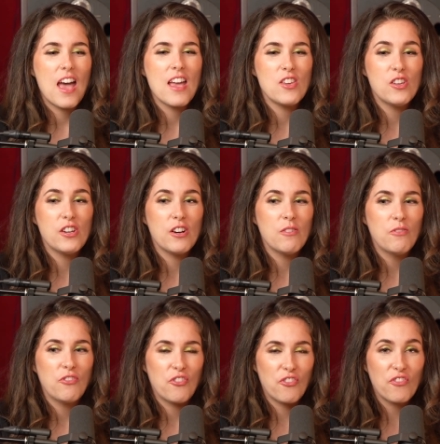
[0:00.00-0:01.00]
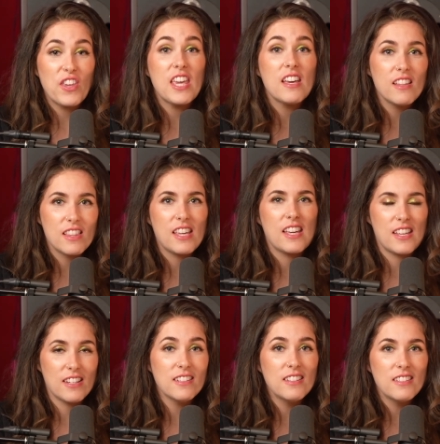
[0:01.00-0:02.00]
you know,
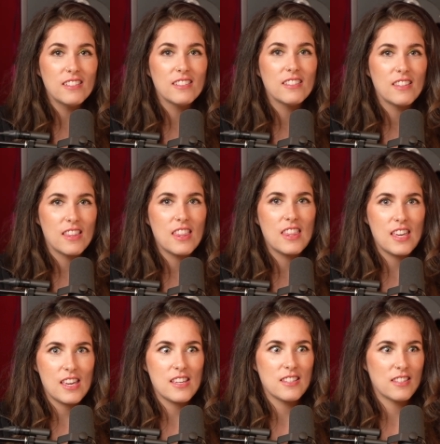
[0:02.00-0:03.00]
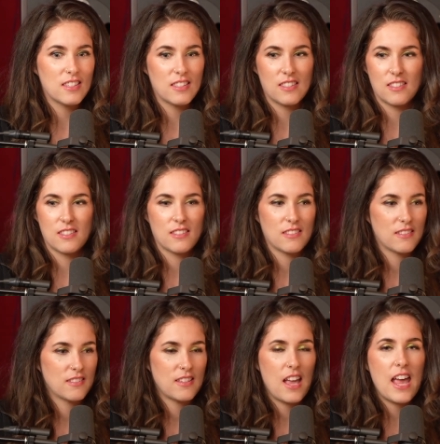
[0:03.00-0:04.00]
feeling these
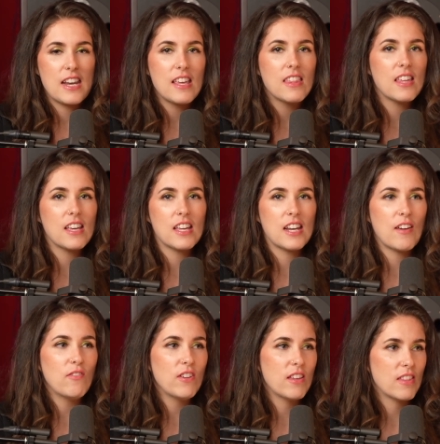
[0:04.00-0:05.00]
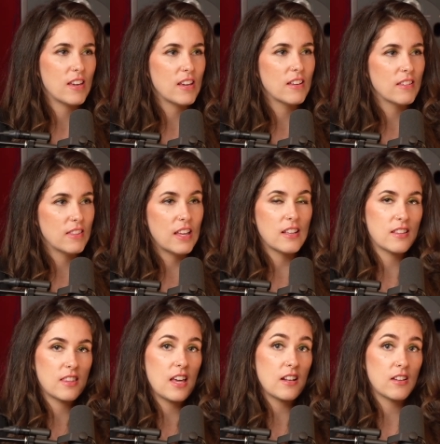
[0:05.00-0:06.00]
anything and everything.
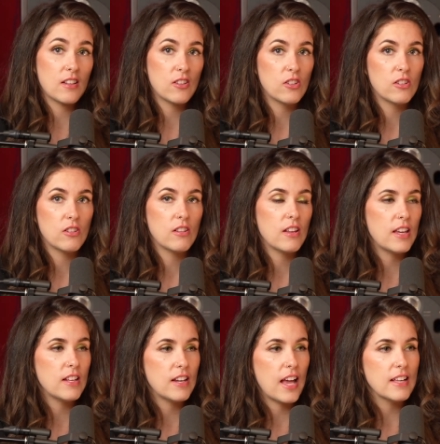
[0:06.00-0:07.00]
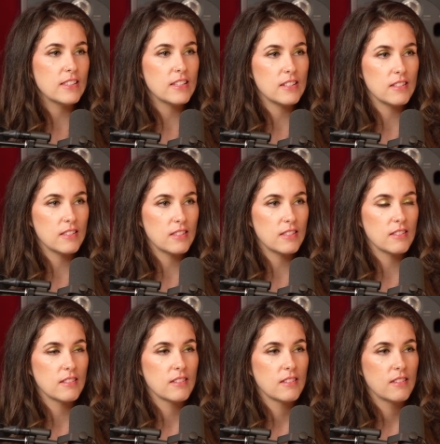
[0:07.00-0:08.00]
That in essence
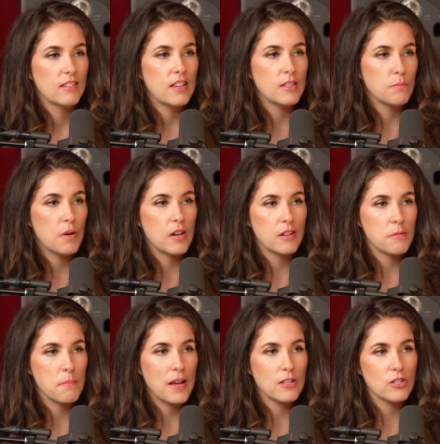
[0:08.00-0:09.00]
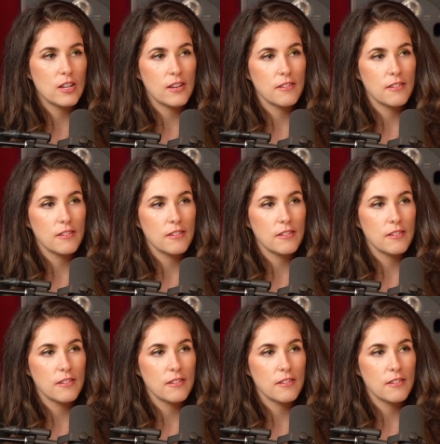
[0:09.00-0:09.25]
is modern magic.